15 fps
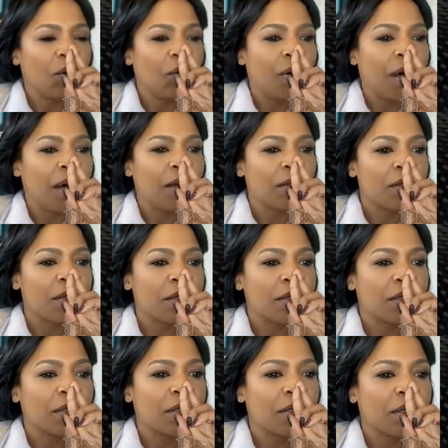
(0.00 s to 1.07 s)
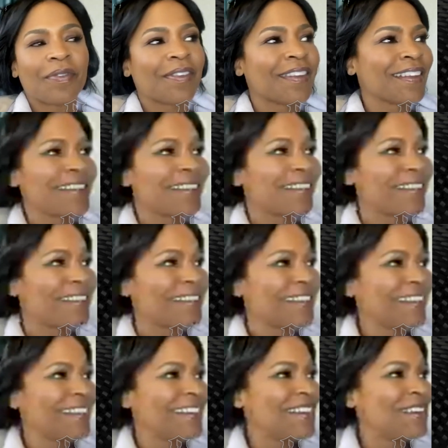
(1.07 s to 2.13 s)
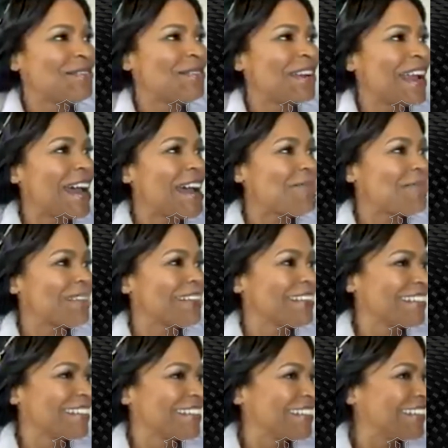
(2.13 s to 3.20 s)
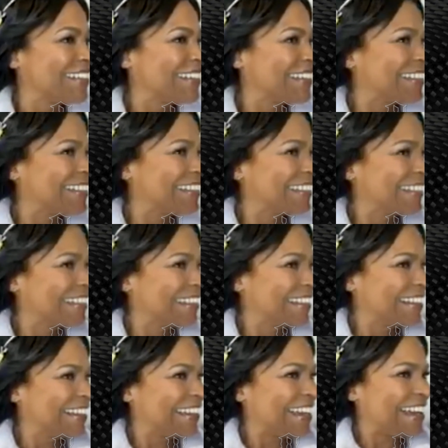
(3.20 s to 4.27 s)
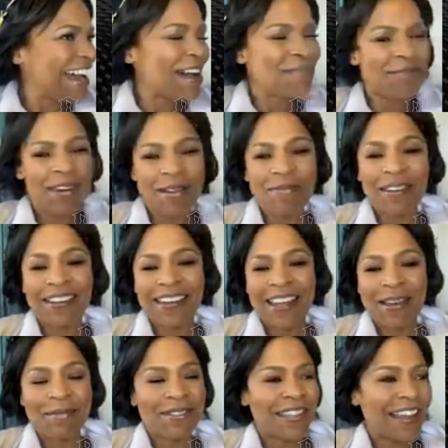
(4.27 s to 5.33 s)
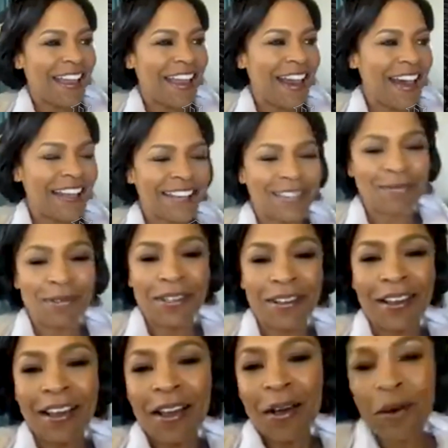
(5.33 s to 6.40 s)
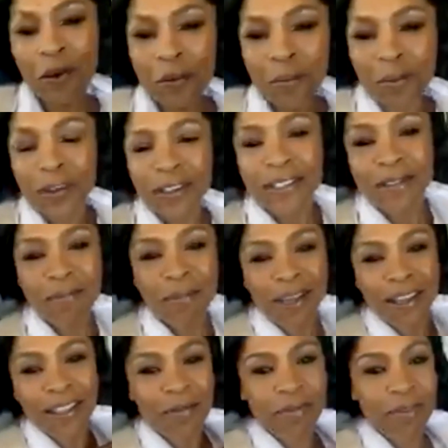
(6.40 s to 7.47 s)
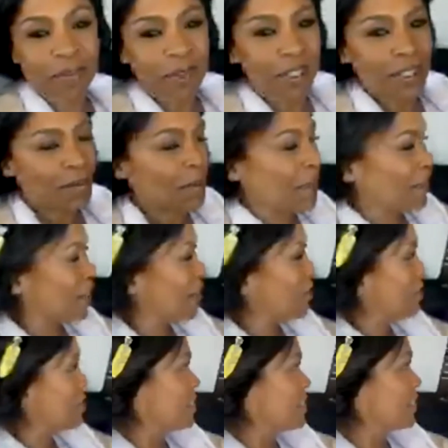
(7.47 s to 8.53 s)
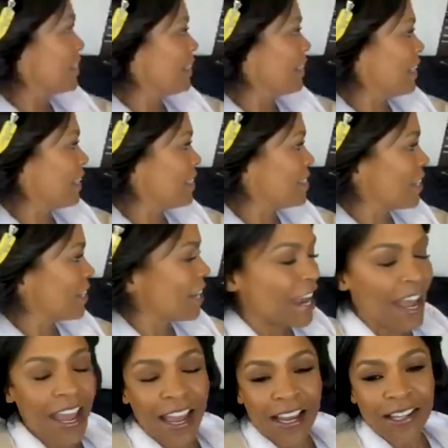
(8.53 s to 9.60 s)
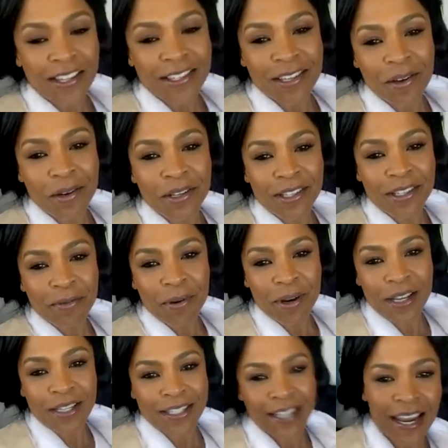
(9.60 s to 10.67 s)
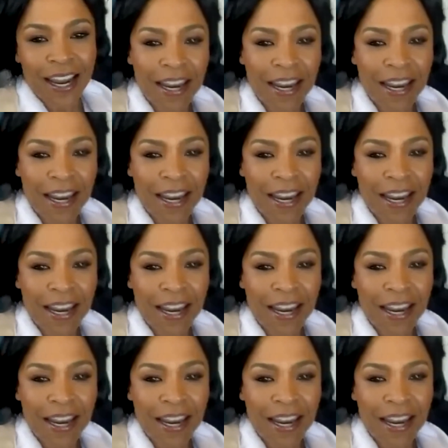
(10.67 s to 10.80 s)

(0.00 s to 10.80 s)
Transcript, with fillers: who else? Oh, yeah, she What happened? No, you dropping names. I'm dropping names. They asked. Will Will Smith. Will Smith knows he's a good kid, and so does Larenz